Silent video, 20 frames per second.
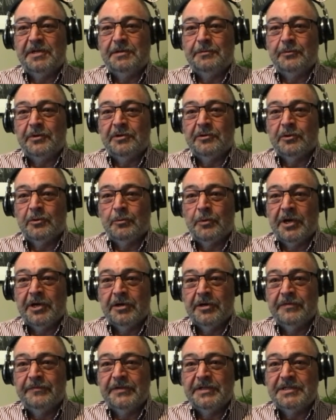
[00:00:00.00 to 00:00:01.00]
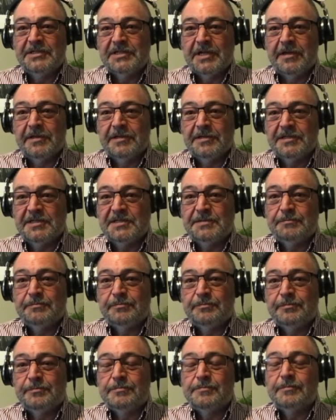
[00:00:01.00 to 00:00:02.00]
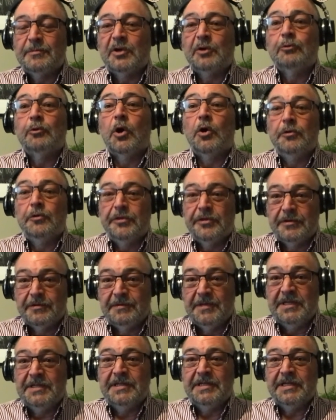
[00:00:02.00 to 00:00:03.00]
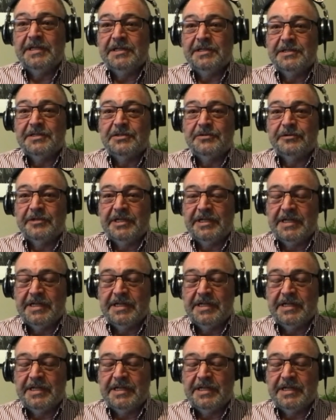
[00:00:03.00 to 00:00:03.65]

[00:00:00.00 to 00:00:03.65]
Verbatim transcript: and we were aware of each other's growth in the industry.